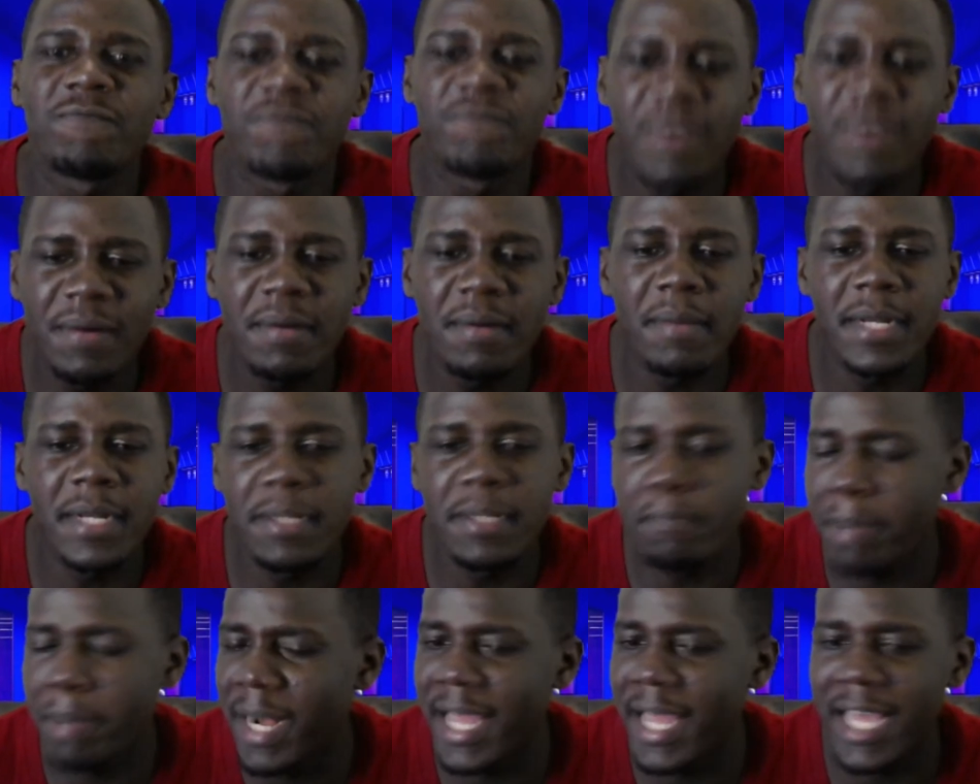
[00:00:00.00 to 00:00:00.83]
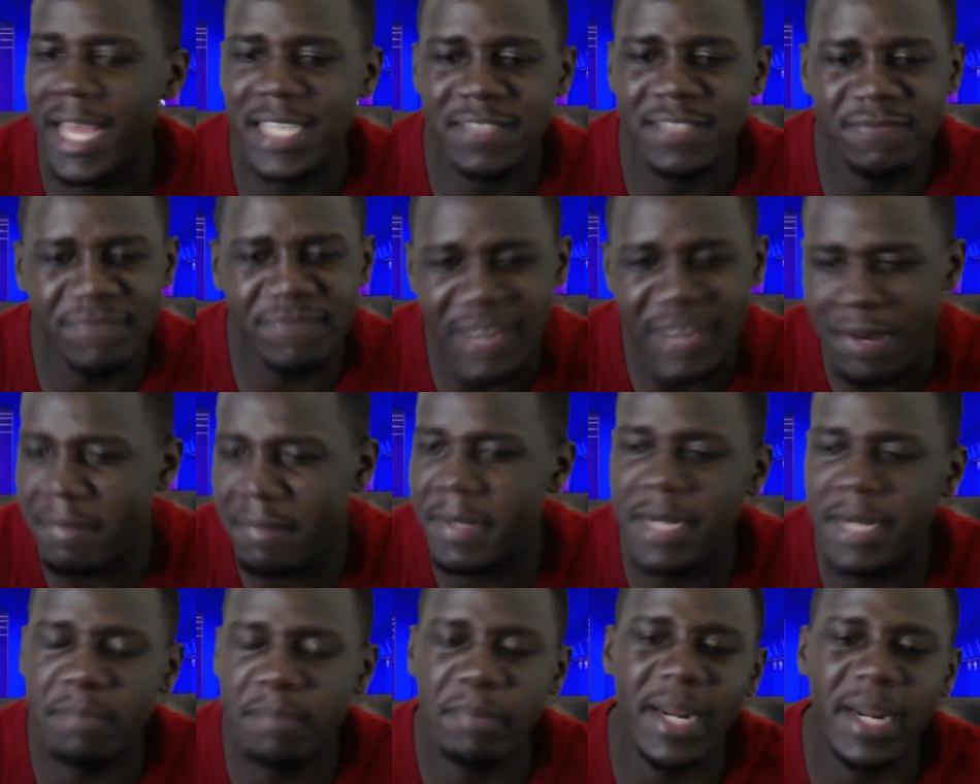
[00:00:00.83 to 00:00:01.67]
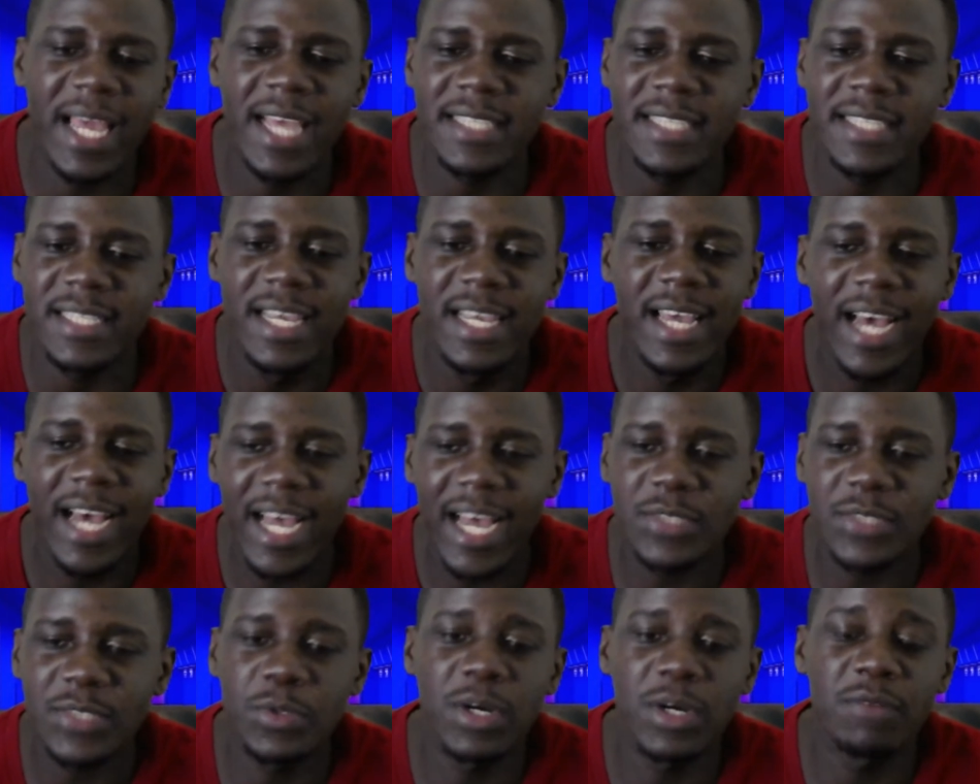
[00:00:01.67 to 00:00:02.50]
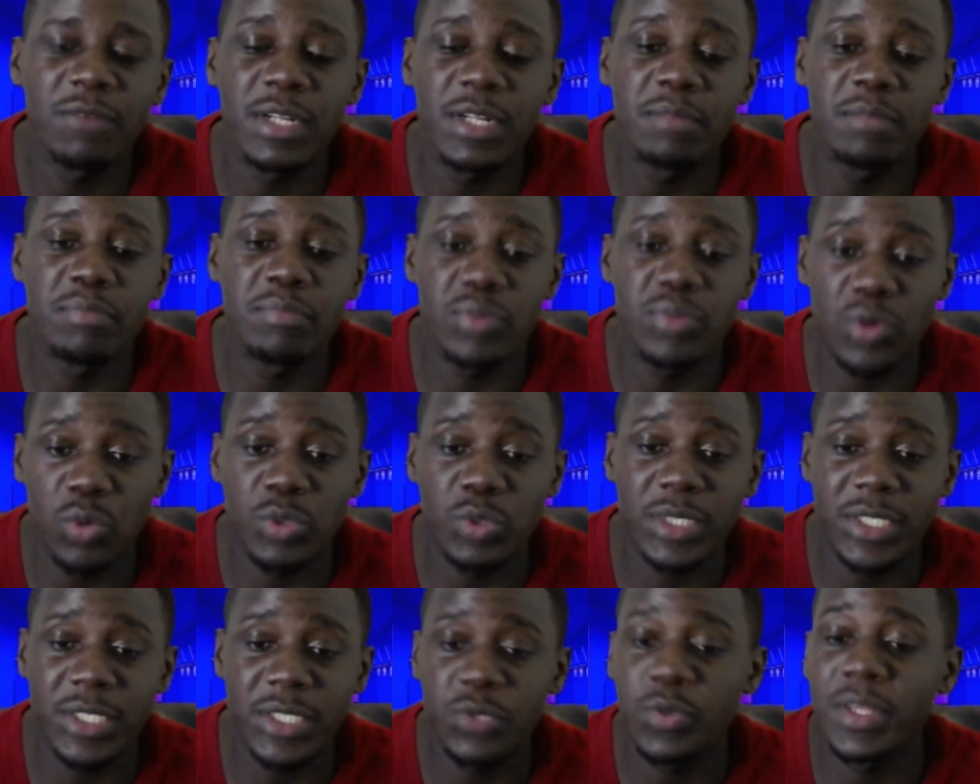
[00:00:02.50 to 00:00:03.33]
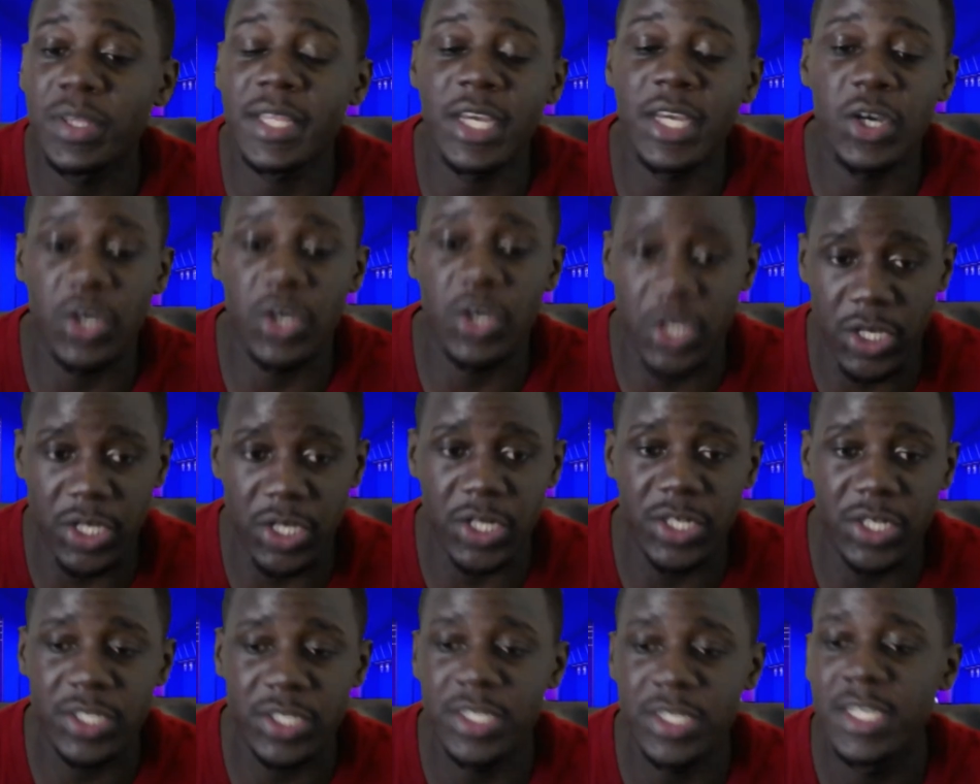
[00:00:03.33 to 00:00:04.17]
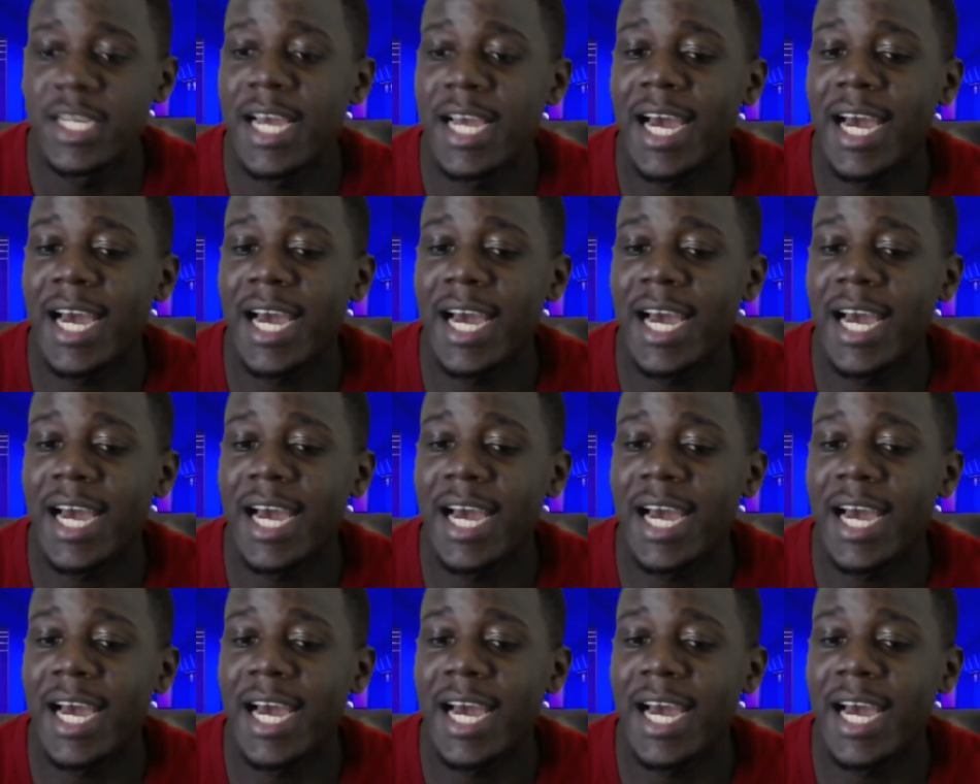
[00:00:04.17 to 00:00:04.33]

very many players Arsenal have really brought in when they are good,